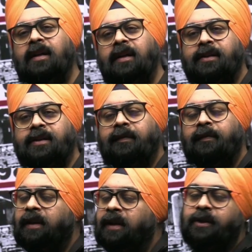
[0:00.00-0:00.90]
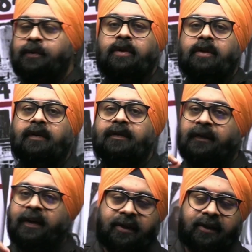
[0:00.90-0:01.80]
years for the disposal of the
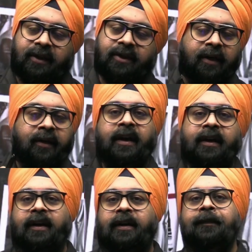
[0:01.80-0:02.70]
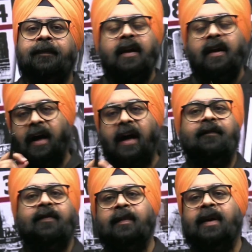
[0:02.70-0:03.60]
waste generated
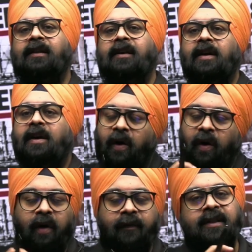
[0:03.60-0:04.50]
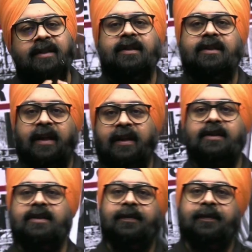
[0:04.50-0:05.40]
aftermath of this
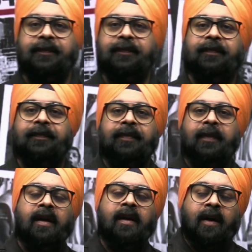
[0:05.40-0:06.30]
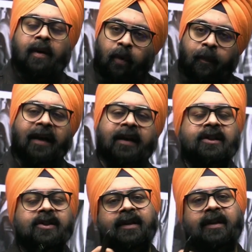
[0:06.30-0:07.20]
incident. Bhopal
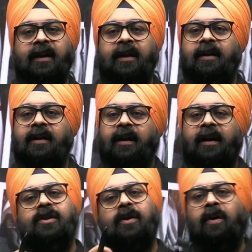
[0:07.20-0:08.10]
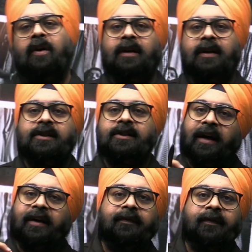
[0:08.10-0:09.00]
gas tragedy, it's all
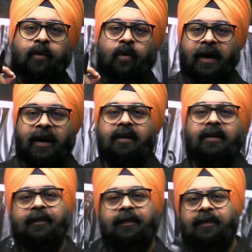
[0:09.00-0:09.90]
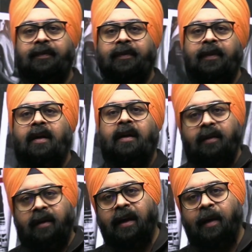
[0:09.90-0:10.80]
started with Bhopal.
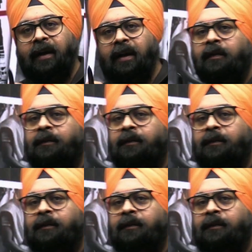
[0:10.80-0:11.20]
The capital